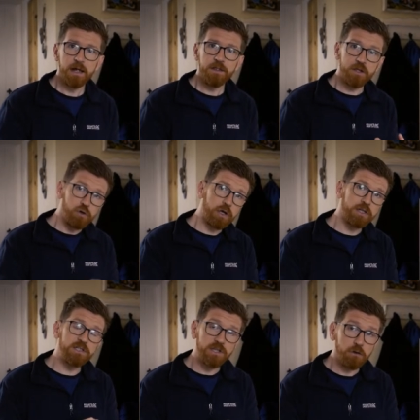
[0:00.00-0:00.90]
then you can
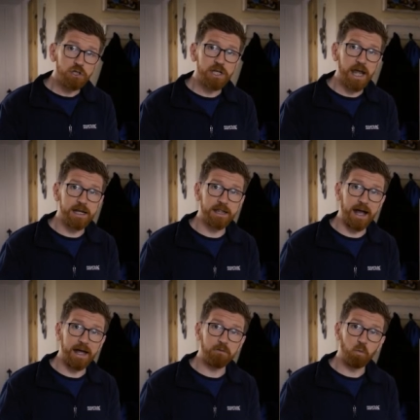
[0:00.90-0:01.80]
associate
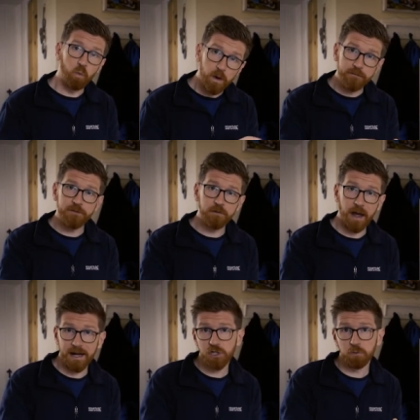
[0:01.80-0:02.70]
that with the
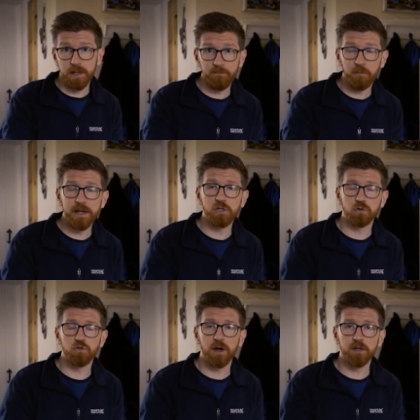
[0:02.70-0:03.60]
actual information you're
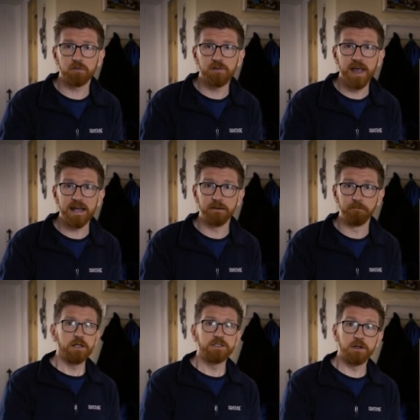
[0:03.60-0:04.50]
trying to retain.
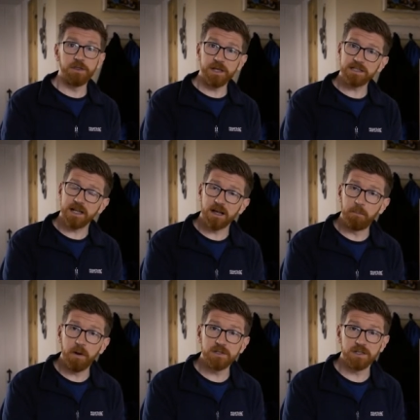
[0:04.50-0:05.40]
So things like a
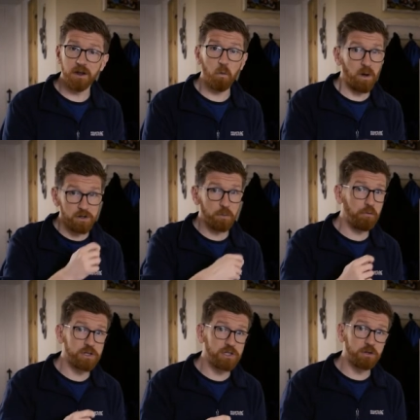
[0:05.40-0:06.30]
post-it note while you're
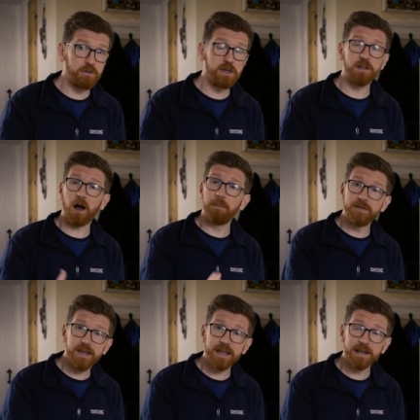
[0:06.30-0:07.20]
brushing your teeth are
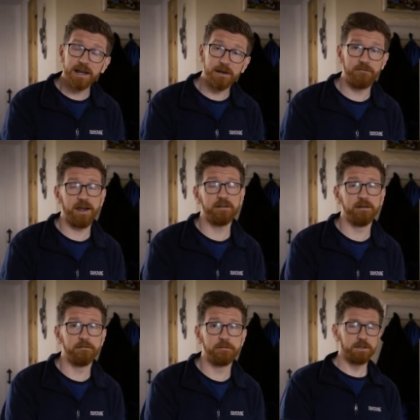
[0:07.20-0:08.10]
particularly
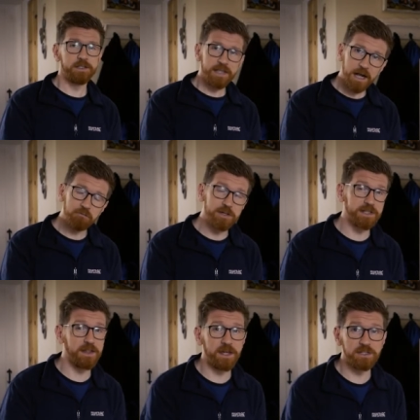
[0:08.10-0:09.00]
effective. The second reason
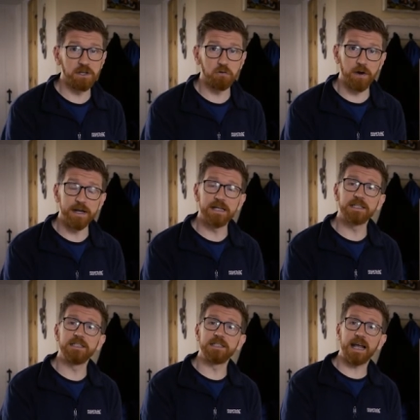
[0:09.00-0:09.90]
I think it's so great is
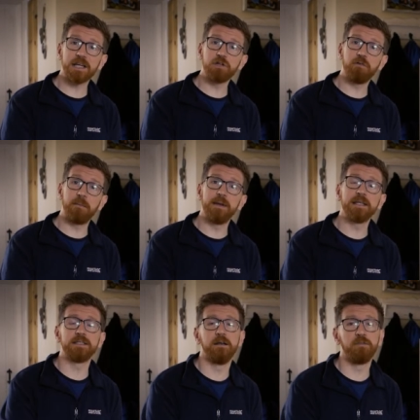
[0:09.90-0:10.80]
because it's actually
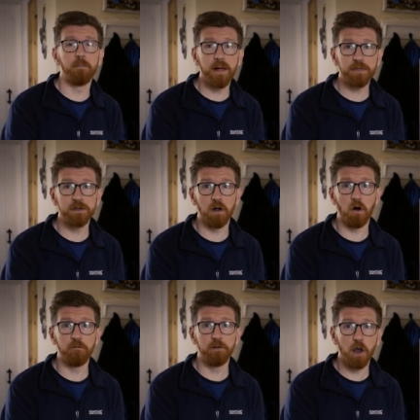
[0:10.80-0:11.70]
reminiscent of the method
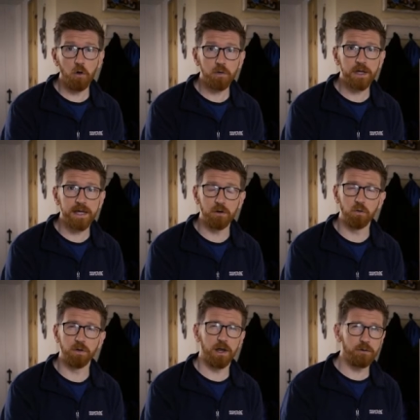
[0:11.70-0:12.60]
of Loki
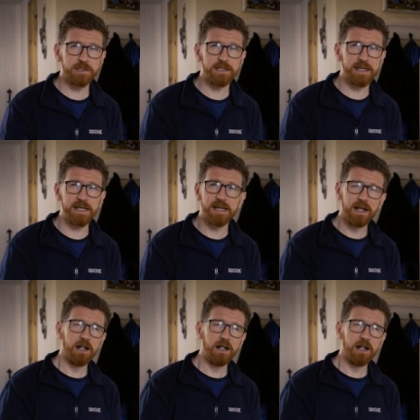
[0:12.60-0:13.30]
or Loci